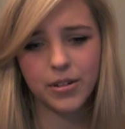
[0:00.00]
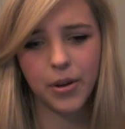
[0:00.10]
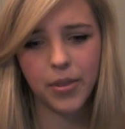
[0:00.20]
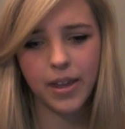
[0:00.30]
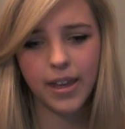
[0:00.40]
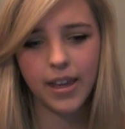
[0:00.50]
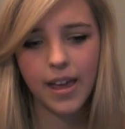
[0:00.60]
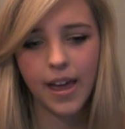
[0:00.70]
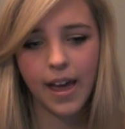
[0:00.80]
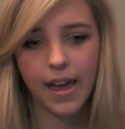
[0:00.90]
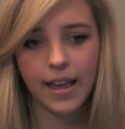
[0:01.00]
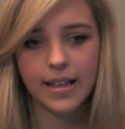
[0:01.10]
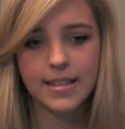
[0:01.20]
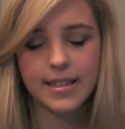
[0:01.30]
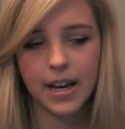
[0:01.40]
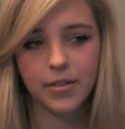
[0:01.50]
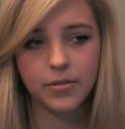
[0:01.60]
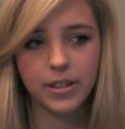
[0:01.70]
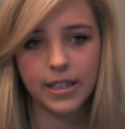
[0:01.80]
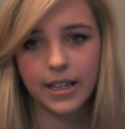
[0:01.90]
clothing, and I
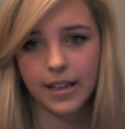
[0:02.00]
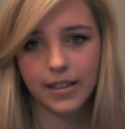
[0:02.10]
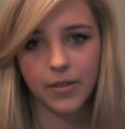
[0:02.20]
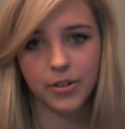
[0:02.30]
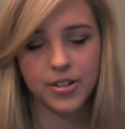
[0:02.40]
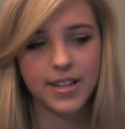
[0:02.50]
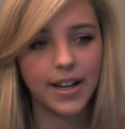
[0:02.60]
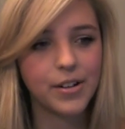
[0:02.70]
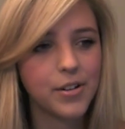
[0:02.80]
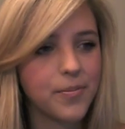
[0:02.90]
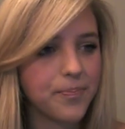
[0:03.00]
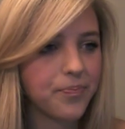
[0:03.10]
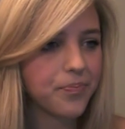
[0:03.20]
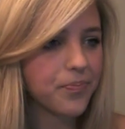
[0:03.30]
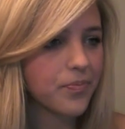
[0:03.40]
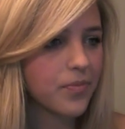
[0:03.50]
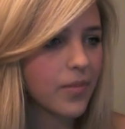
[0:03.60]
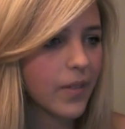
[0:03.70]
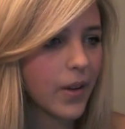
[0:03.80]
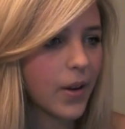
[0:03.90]
really love her style.
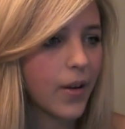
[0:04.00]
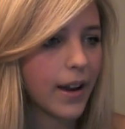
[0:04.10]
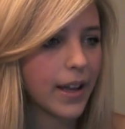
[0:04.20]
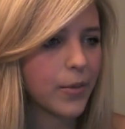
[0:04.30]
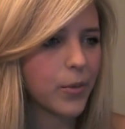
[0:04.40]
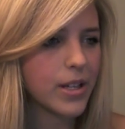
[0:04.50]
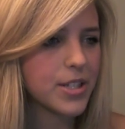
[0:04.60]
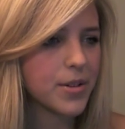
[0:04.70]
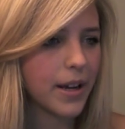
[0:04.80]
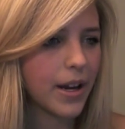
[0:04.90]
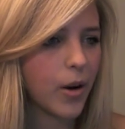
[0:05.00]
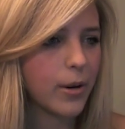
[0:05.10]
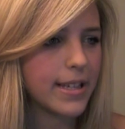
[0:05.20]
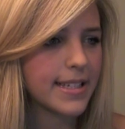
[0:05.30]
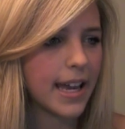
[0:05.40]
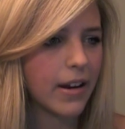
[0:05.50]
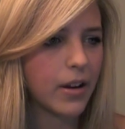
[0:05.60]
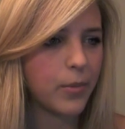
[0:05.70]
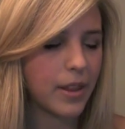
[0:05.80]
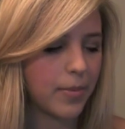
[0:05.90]
Okay, what do I always
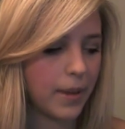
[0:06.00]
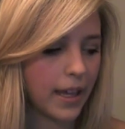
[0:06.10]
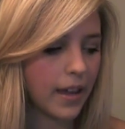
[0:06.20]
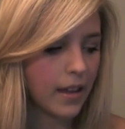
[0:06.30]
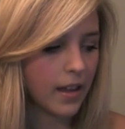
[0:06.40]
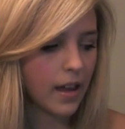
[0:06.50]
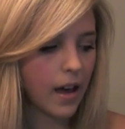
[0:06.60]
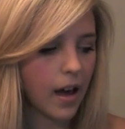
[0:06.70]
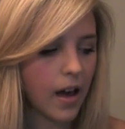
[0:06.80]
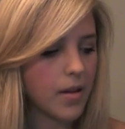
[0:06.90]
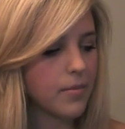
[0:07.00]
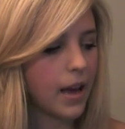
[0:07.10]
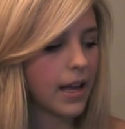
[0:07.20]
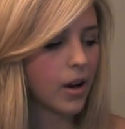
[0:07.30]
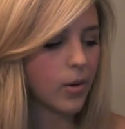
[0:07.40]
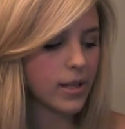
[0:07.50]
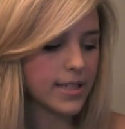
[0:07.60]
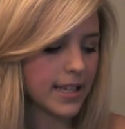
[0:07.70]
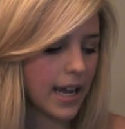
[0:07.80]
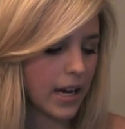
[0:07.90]
carry with me? I
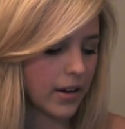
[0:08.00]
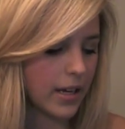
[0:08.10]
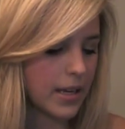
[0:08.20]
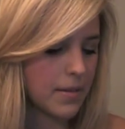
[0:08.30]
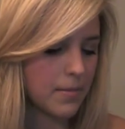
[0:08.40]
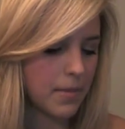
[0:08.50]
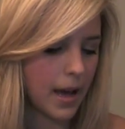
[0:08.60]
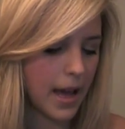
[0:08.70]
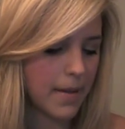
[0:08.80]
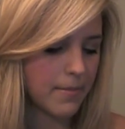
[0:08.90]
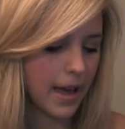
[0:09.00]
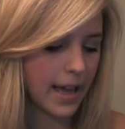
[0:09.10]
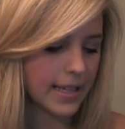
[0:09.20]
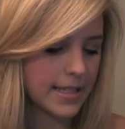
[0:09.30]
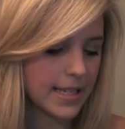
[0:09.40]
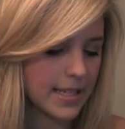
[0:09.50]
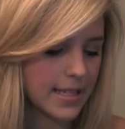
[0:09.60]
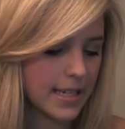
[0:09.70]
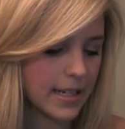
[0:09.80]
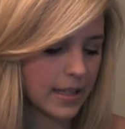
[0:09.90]
always carry my MAC
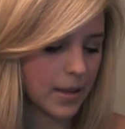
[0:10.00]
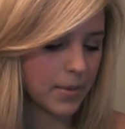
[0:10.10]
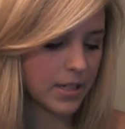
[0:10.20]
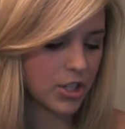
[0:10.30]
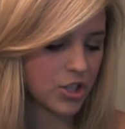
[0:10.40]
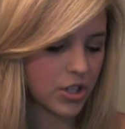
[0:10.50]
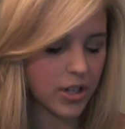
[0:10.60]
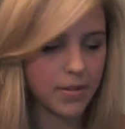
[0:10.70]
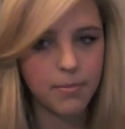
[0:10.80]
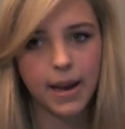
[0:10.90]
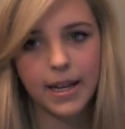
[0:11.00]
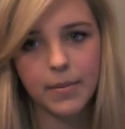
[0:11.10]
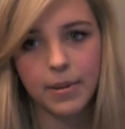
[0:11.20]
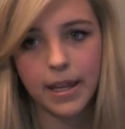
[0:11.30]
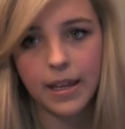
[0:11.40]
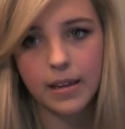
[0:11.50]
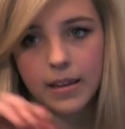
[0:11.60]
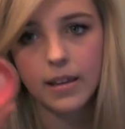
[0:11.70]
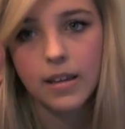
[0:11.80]
Tinted Lip Conditioner in Petting Pink.